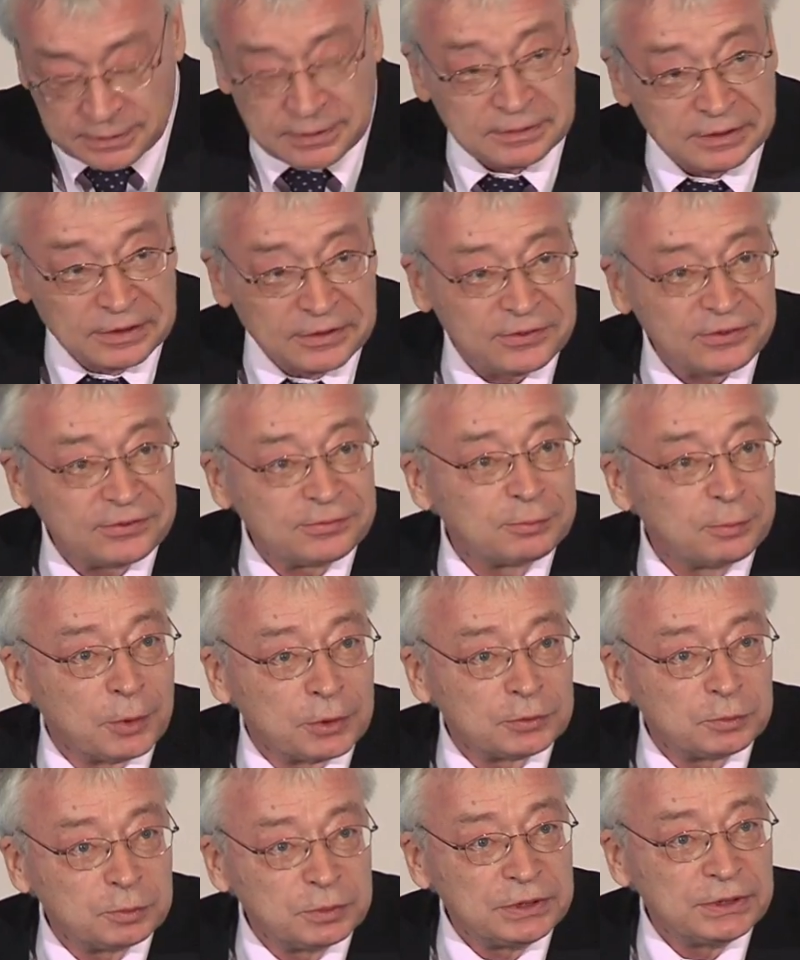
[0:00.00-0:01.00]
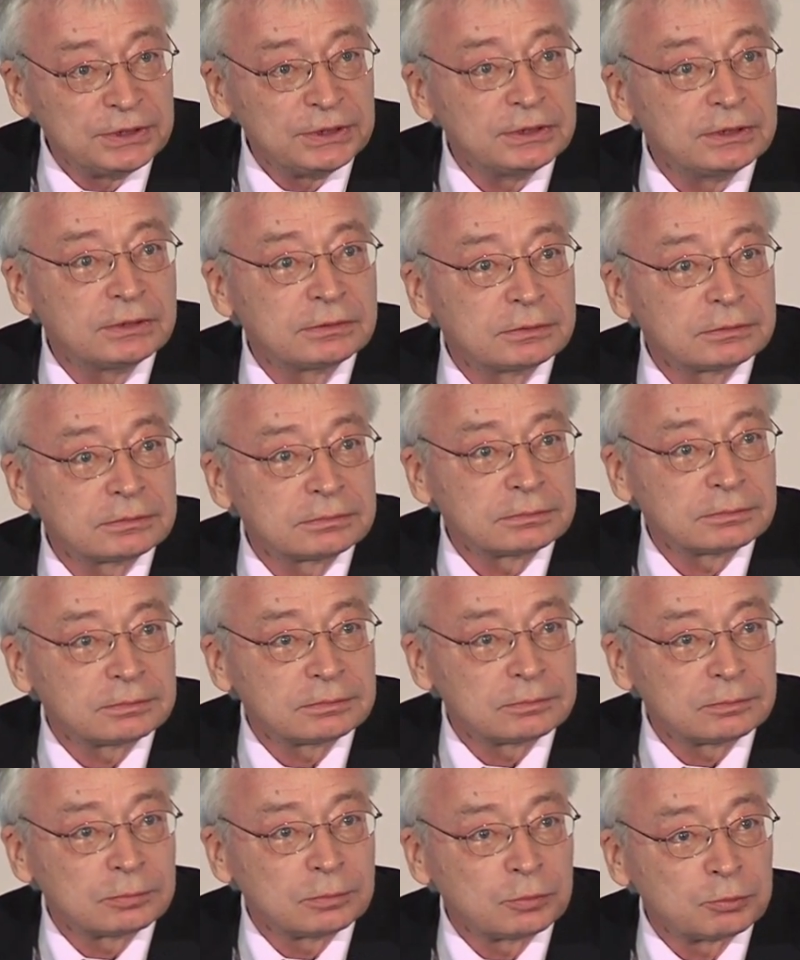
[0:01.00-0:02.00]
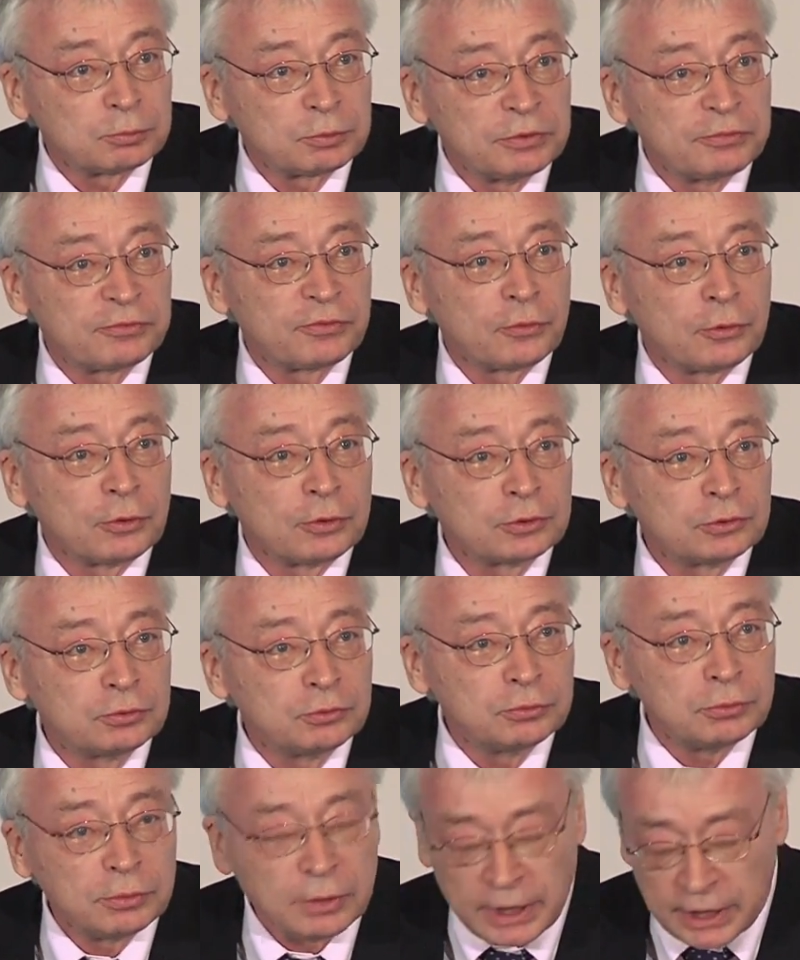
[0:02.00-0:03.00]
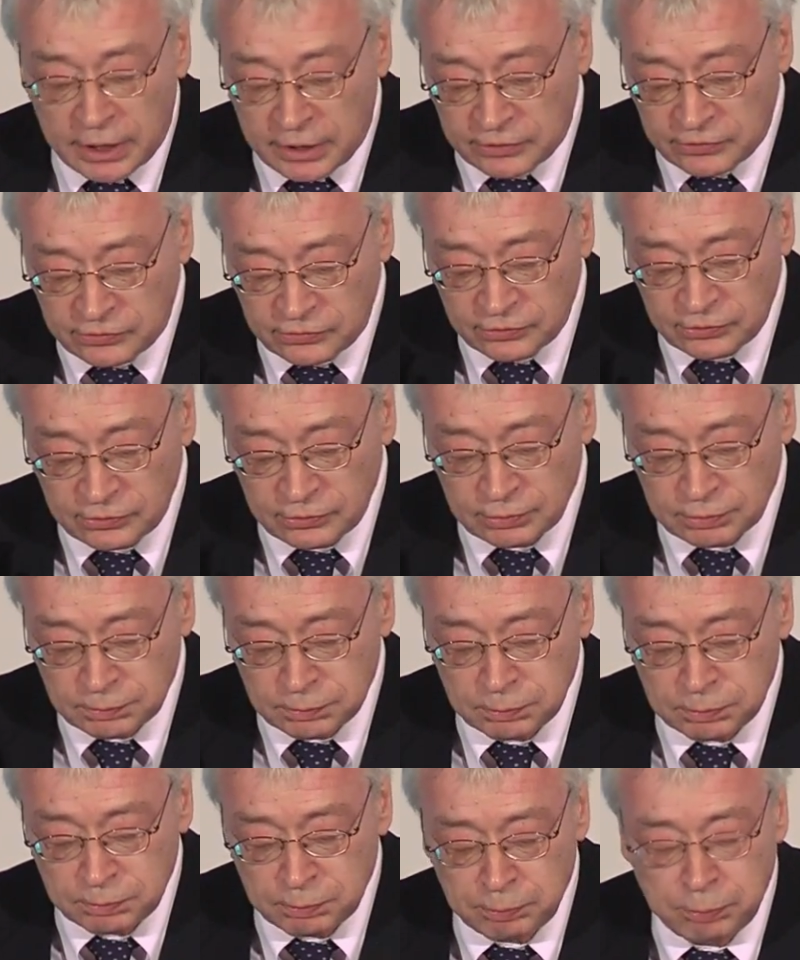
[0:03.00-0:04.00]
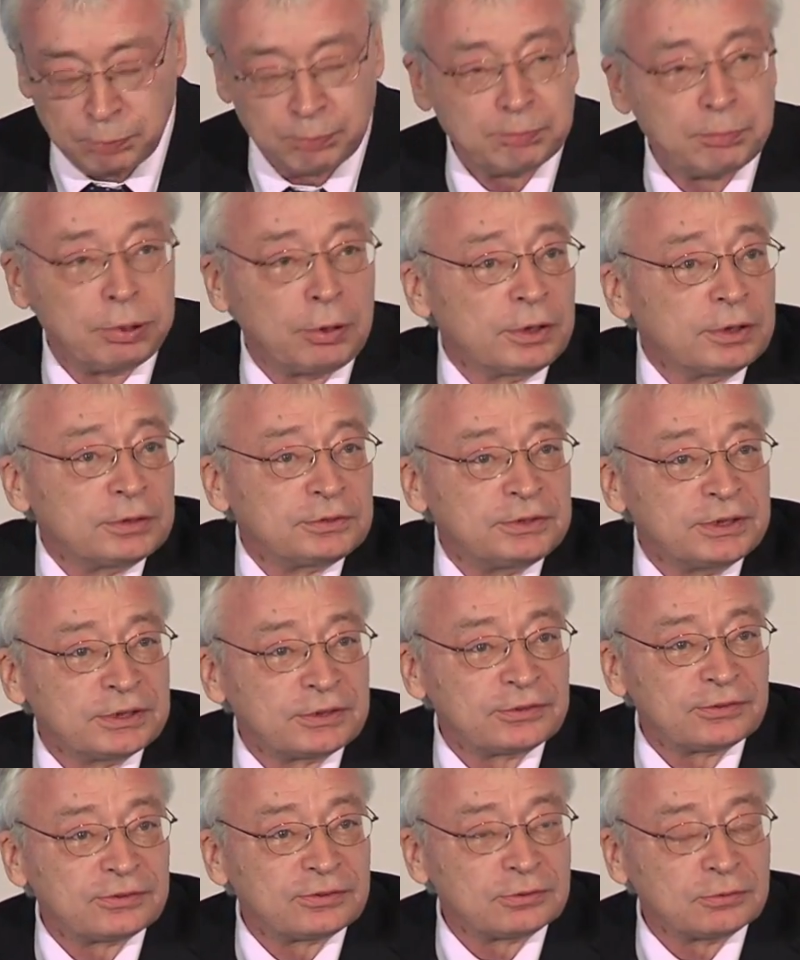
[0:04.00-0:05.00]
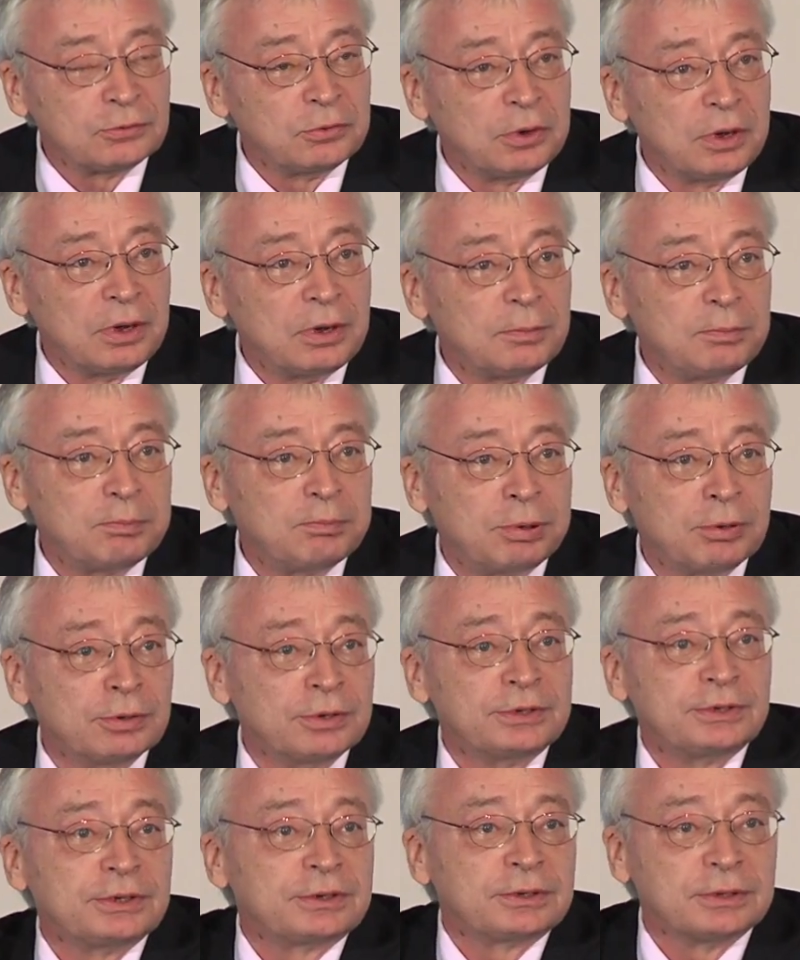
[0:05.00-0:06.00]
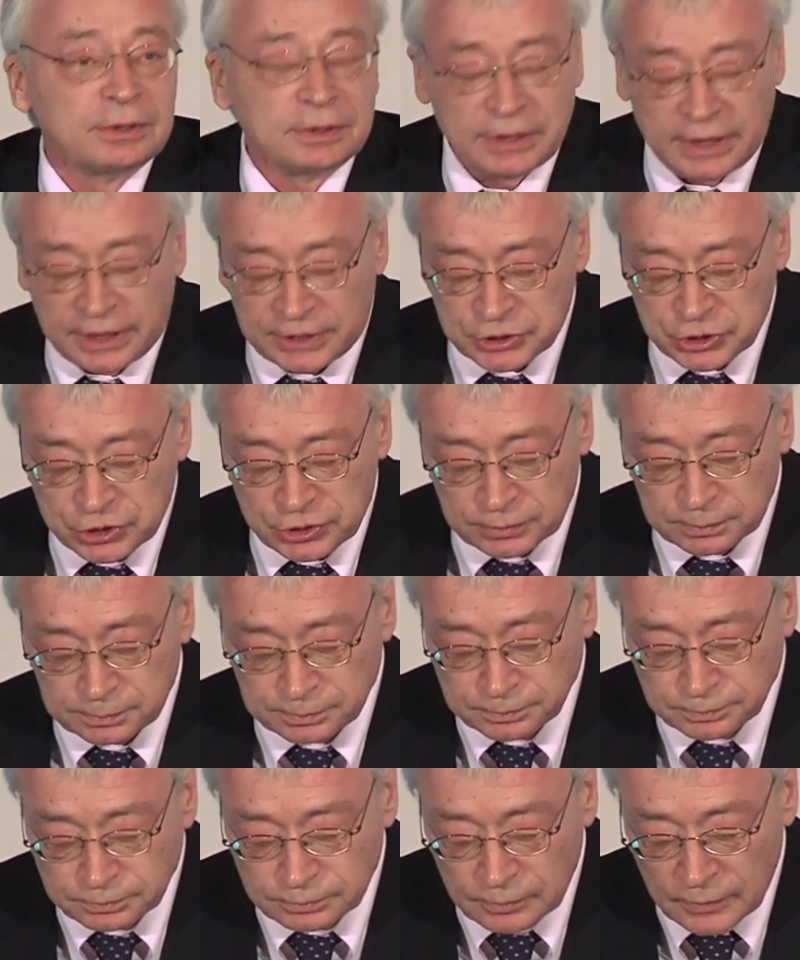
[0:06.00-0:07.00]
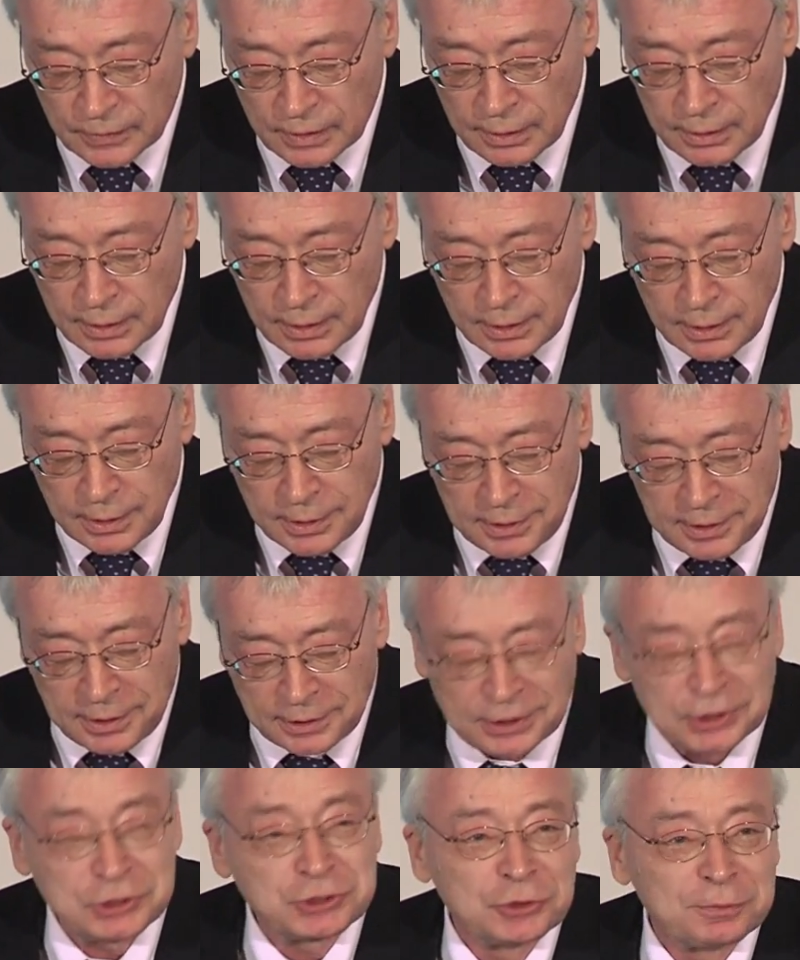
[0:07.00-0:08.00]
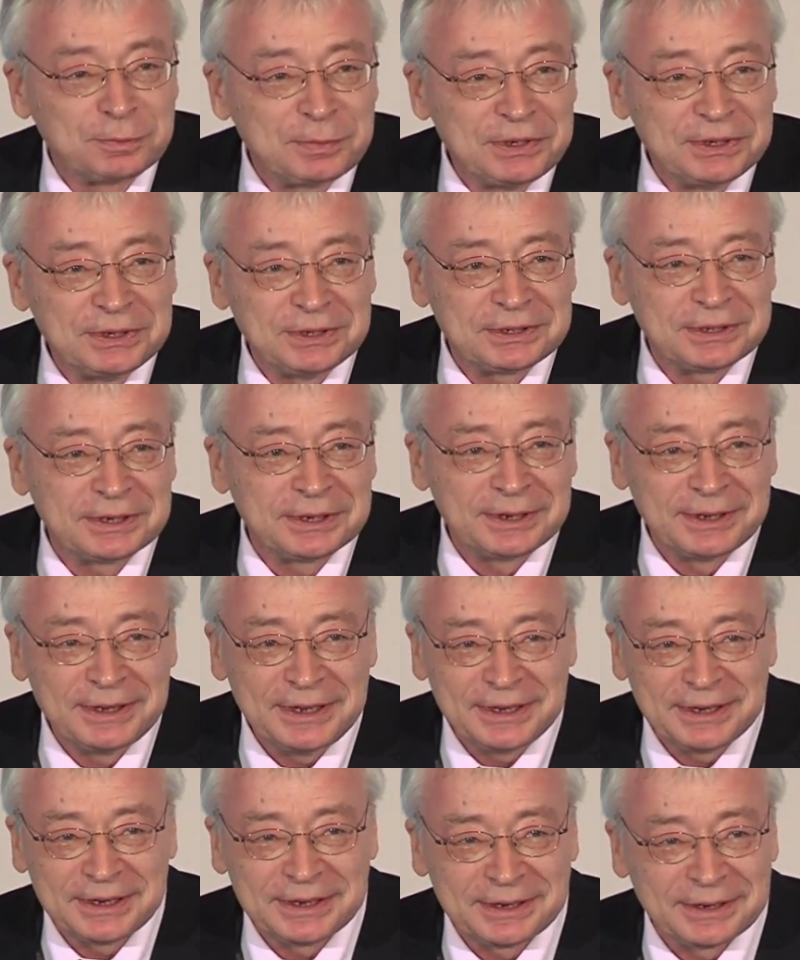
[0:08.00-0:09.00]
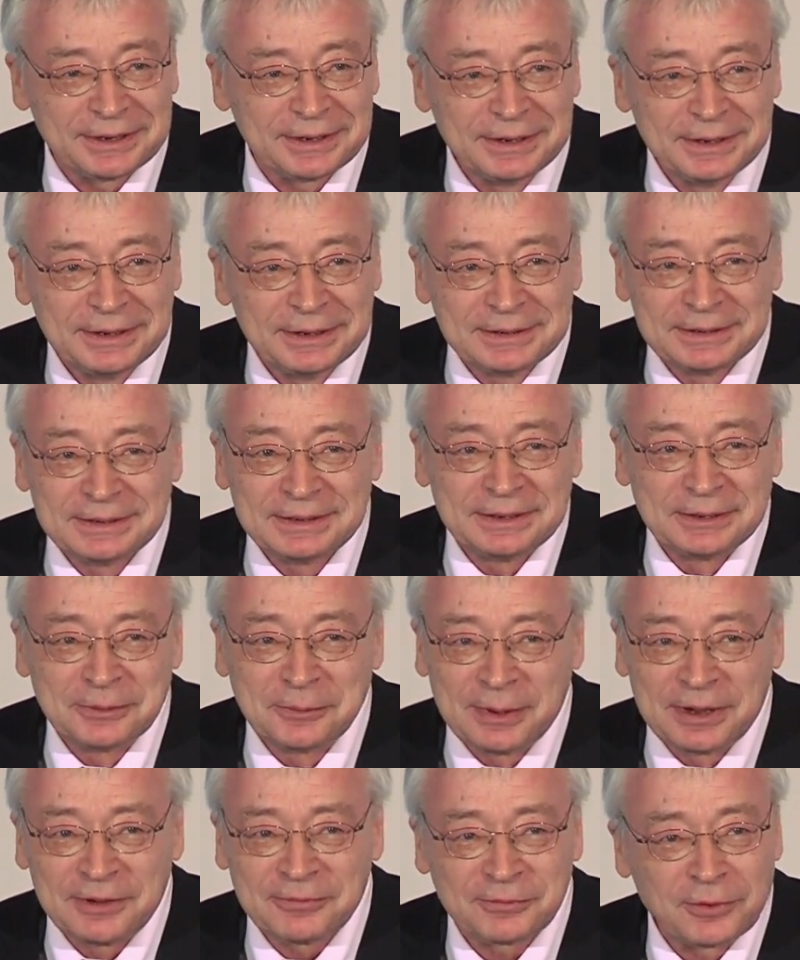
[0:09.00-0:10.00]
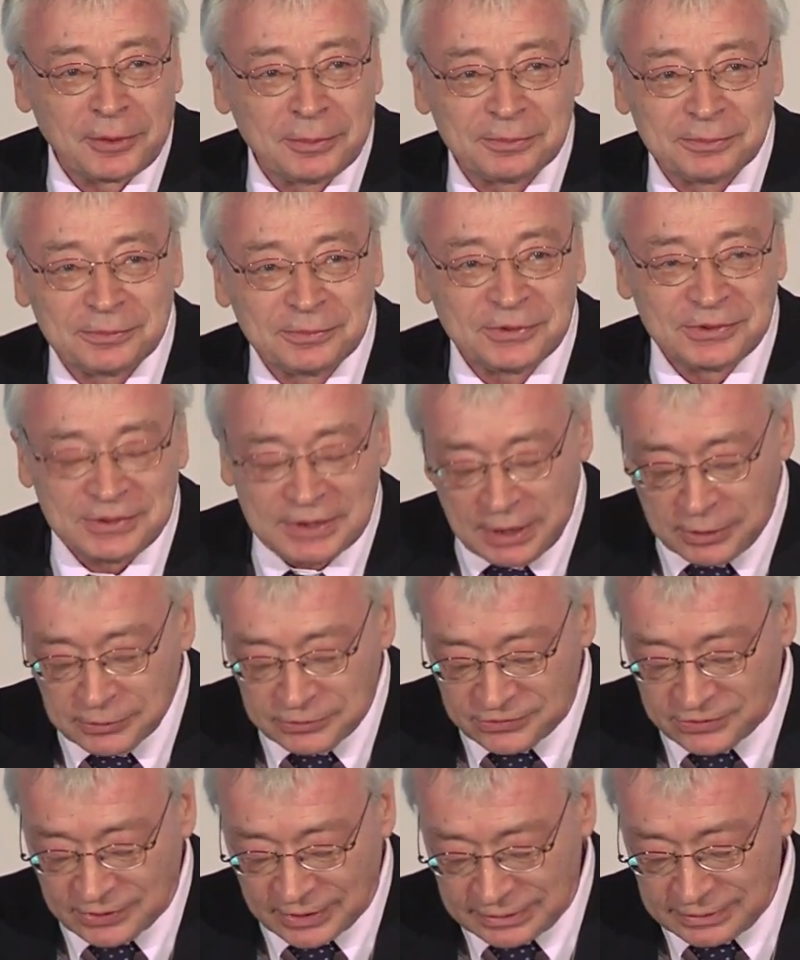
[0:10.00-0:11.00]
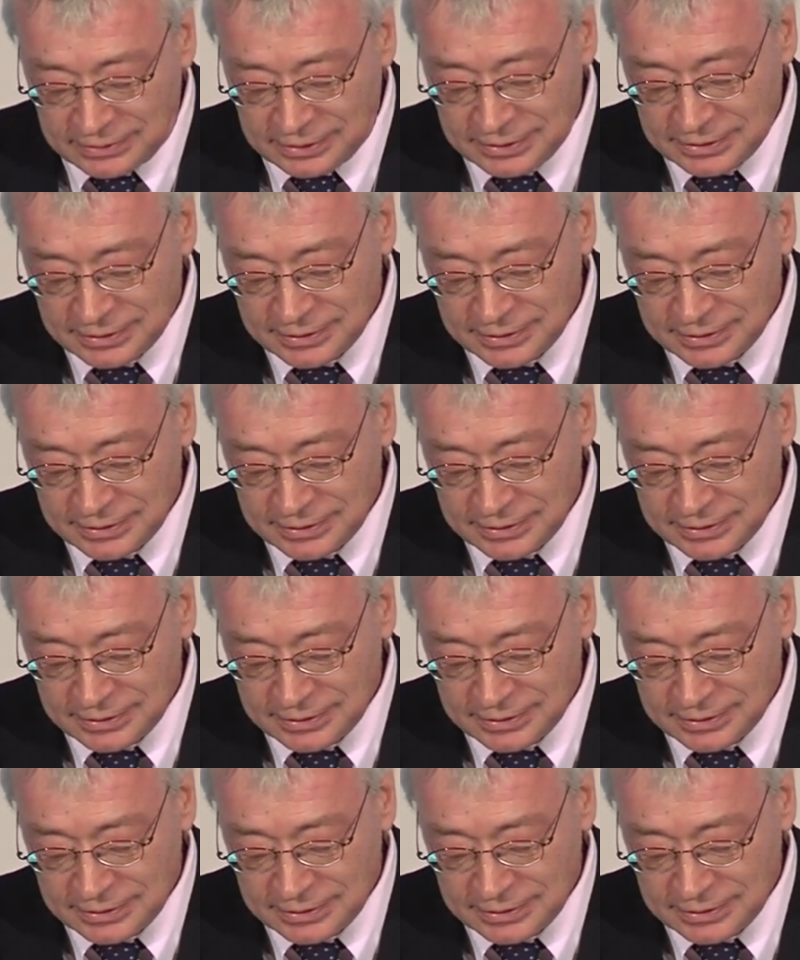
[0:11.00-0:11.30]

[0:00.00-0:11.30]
is what we refer to as politics or political action. And it should be clear in a way from the outset